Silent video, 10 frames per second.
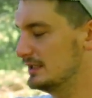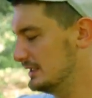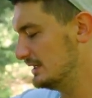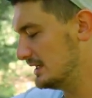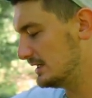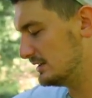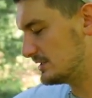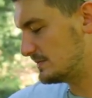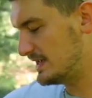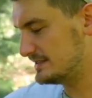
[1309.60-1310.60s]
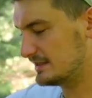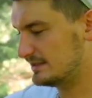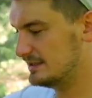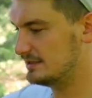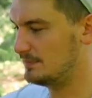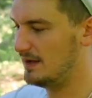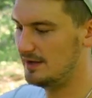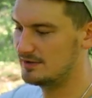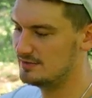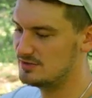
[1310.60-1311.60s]
it's pretty. There's basically pretty the
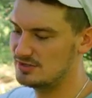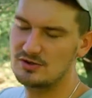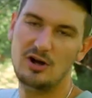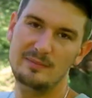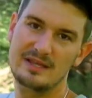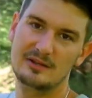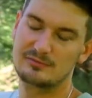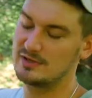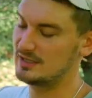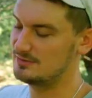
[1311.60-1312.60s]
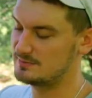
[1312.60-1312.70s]
putter you could call beginner friendly.